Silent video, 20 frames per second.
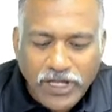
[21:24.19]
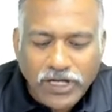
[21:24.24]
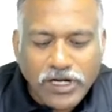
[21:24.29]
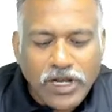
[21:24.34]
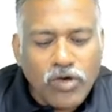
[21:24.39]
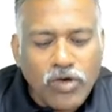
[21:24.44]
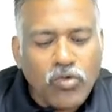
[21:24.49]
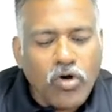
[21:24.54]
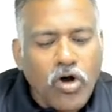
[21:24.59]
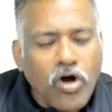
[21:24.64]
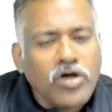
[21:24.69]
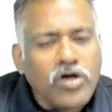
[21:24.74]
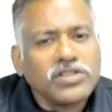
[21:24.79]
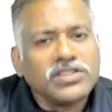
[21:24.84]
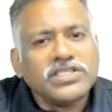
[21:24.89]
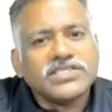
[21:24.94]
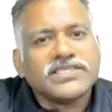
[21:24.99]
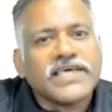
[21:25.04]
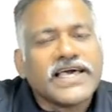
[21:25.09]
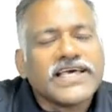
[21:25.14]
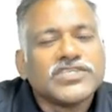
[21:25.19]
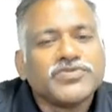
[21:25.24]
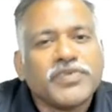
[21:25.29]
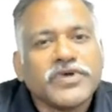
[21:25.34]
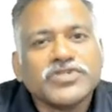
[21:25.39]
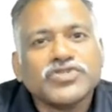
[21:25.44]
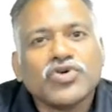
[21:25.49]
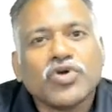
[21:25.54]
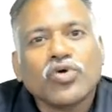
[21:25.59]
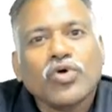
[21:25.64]
Now, all these
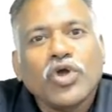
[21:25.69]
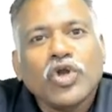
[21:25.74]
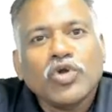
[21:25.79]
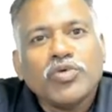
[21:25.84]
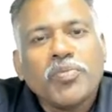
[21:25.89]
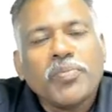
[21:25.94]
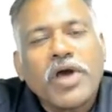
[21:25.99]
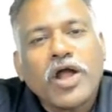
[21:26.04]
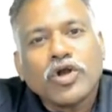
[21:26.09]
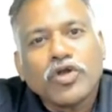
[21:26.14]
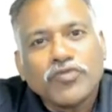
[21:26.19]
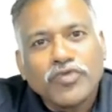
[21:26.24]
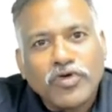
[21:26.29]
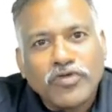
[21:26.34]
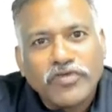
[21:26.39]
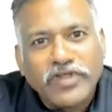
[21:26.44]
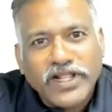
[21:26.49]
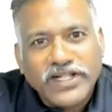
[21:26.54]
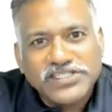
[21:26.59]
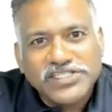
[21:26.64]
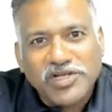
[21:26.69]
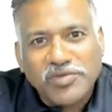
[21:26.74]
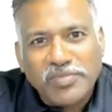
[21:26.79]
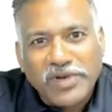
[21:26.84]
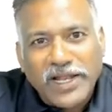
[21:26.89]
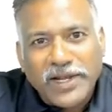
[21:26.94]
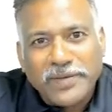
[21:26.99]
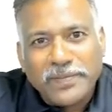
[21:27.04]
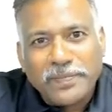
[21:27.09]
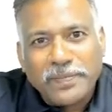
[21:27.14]
aspects are going to be part of your financial
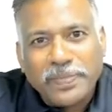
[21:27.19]
plan.